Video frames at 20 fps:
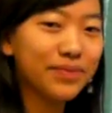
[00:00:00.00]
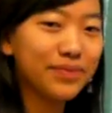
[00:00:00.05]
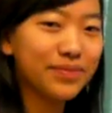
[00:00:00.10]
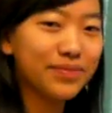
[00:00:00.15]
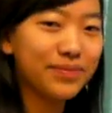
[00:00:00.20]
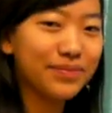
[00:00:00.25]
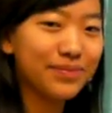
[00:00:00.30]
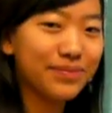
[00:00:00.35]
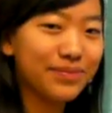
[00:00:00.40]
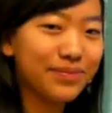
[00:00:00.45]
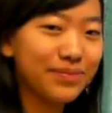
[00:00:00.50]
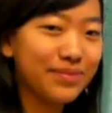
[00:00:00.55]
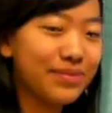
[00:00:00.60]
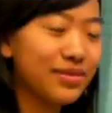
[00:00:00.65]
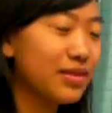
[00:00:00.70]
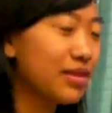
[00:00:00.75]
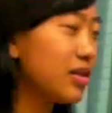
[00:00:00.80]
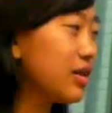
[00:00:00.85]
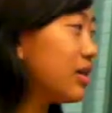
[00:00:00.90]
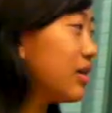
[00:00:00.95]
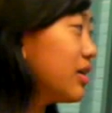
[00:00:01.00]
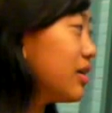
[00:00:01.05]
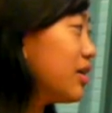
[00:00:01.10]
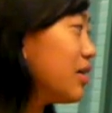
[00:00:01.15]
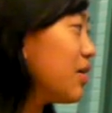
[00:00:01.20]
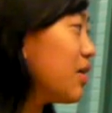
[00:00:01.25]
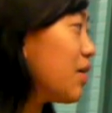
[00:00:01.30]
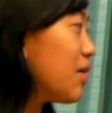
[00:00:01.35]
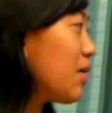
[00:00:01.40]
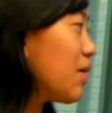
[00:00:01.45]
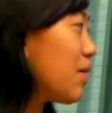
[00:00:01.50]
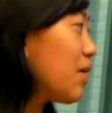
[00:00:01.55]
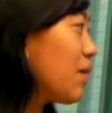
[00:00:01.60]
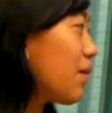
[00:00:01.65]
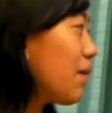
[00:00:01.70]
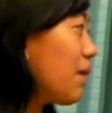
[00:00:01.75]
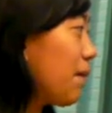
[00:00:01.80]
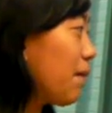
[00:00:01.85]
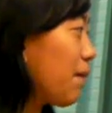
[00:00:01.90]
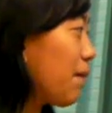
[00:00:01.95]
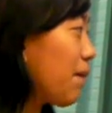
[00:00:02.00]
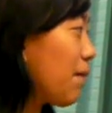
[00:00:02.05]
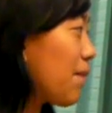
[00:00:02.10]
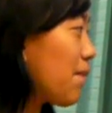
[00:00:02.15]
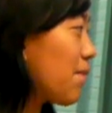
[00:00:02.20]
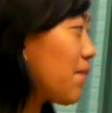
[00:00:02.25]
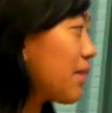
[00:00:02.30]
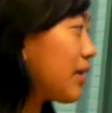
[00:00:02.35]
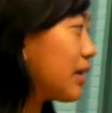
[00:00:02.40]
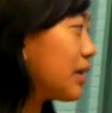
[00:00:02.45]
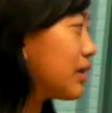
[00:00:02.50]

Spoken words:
No words are spoken by the person on screen.